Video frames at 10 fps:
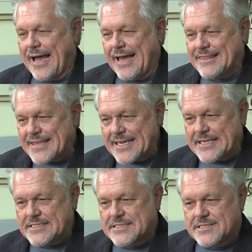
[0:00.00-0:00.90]
I think
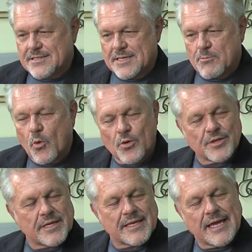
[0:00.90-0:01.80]
it's important
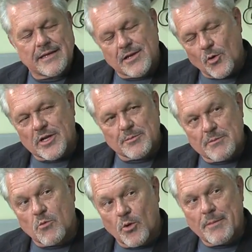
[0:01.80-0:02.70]
that they know a little bit
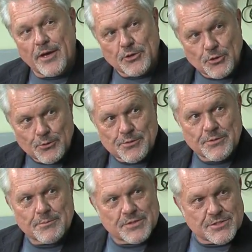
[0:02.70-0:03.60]
more about you
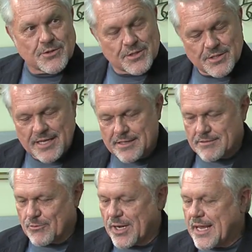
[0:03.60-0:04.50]
so that they
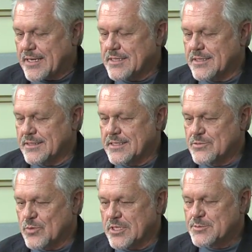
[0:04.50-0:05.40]
can relate
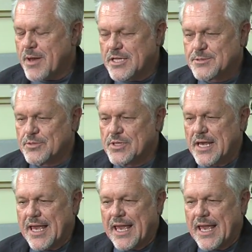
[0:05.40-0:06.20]
as well as possible.